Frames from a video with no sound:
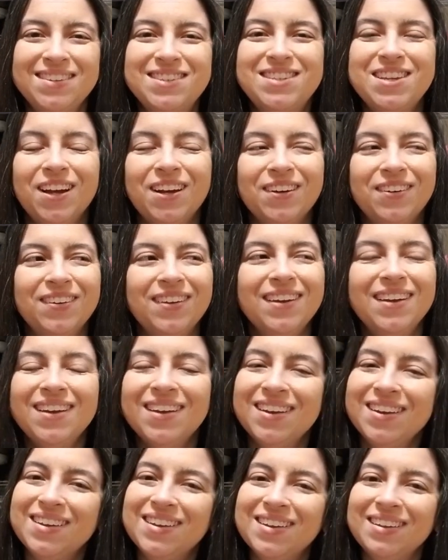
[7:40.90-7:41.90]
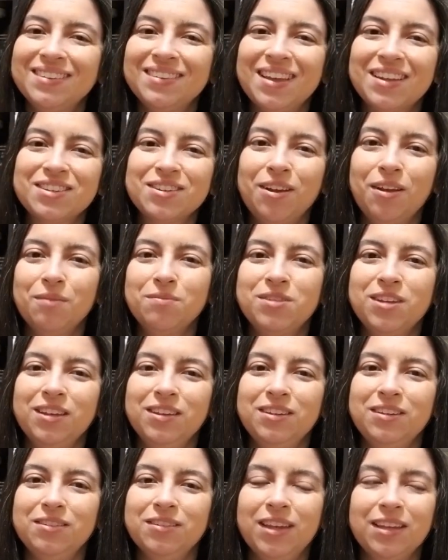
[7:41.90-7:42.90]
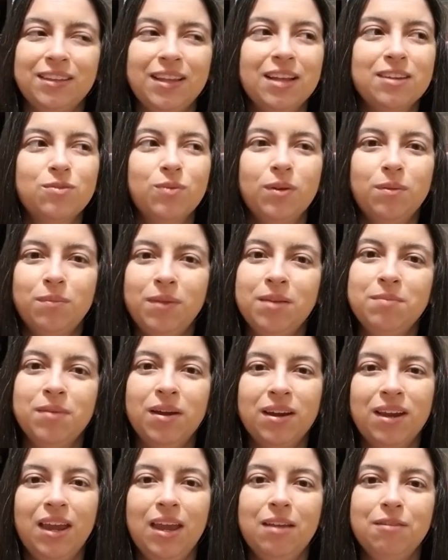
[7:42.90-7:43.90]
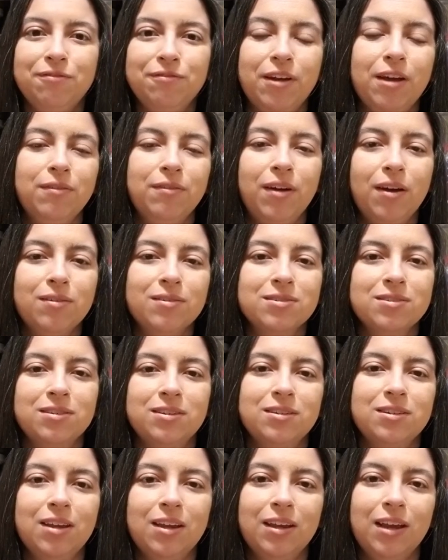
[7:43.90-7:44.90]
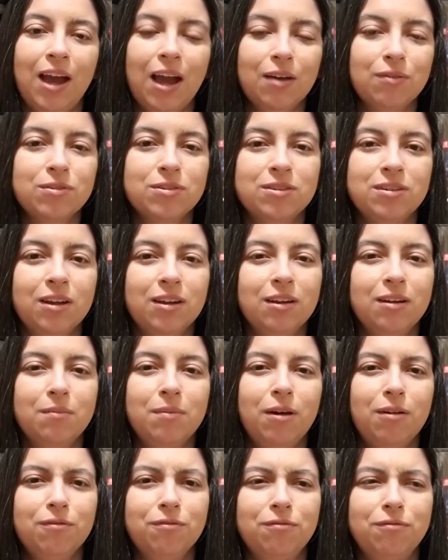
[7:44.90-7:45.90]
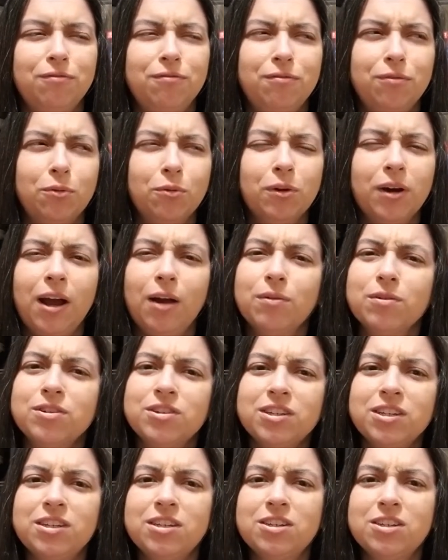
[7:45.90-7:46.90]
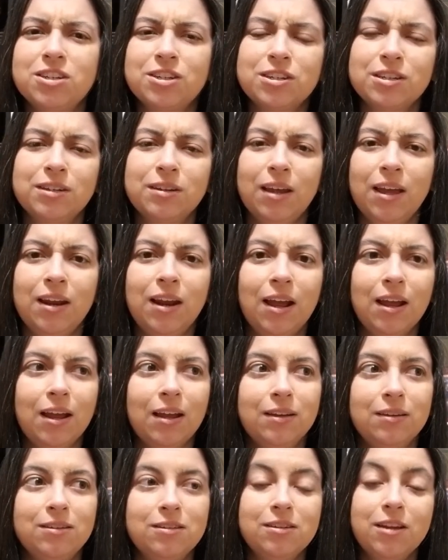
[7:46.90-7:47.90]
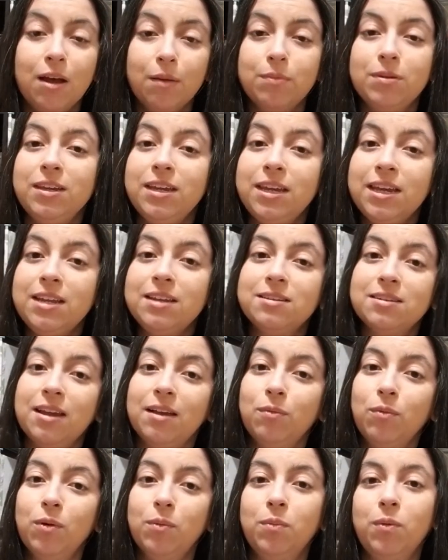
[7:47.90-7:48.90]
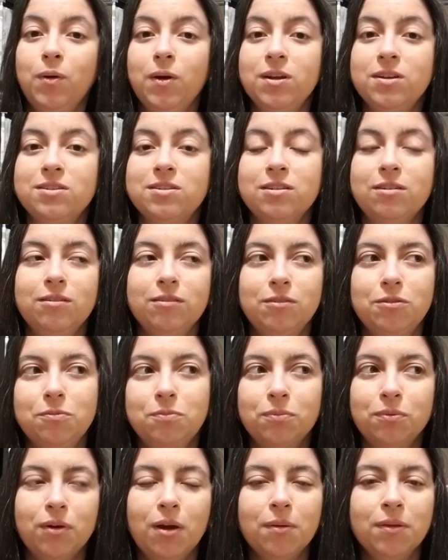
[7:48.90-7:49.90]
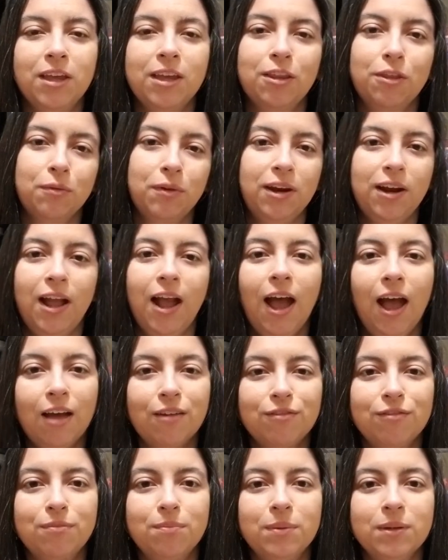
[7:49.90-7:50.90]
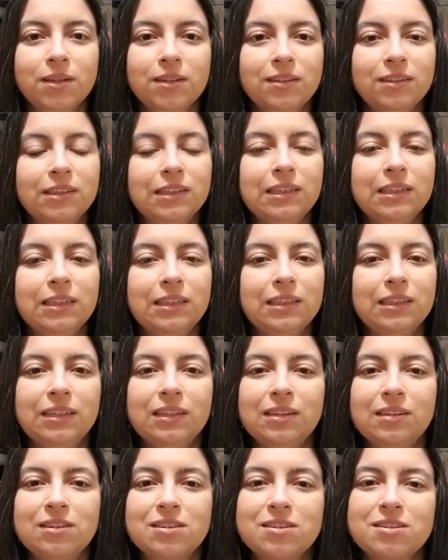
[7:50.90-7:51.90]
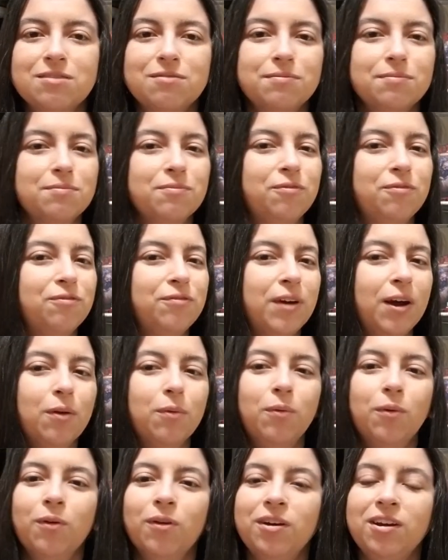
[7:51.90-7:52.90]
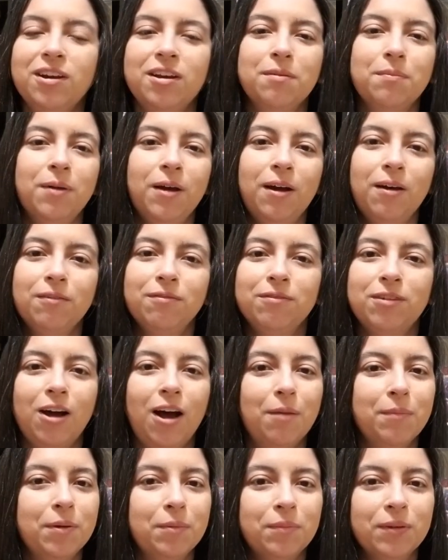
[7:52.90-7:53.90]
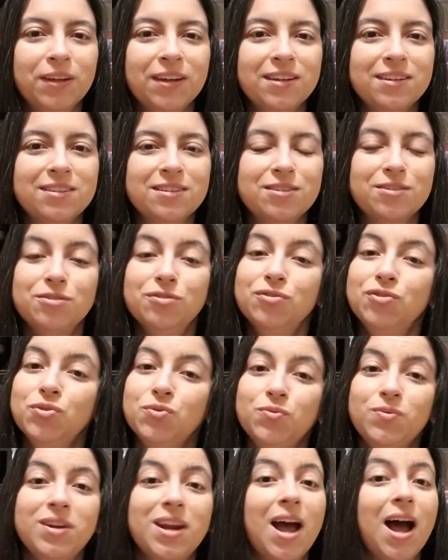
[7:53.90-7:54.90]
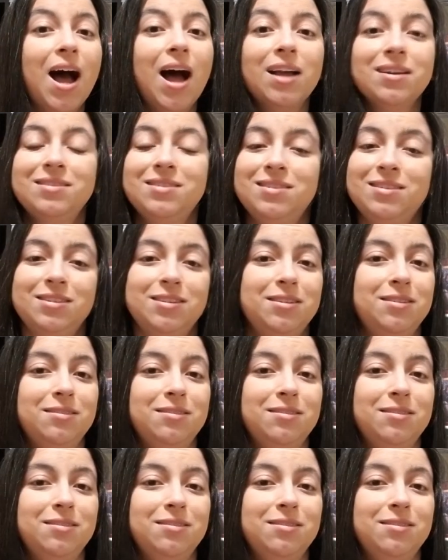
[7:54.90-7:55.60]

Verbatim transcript: so that's all i'm telling you like that's what made my game five hours because like i was done in about four hours ish and i stopped to eat at one point so it's probably like three and a half but just fair warning about commonplace. Do not,